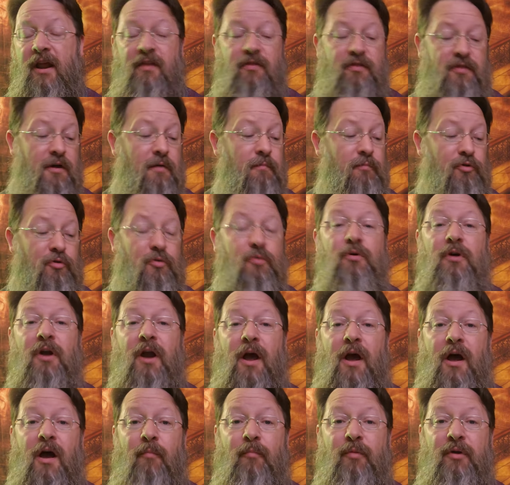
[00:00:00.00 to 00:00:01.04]
and thumb through a
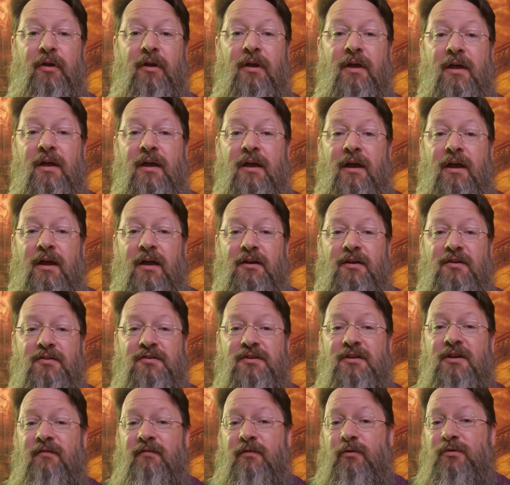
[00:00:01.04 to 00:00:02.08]
copy uh, to
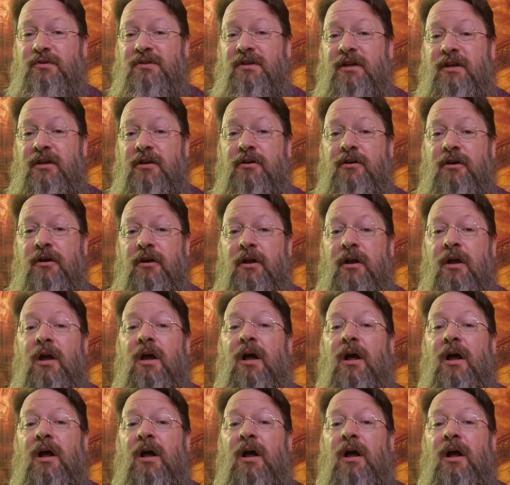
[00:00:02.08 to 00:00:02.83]
see if it was any good.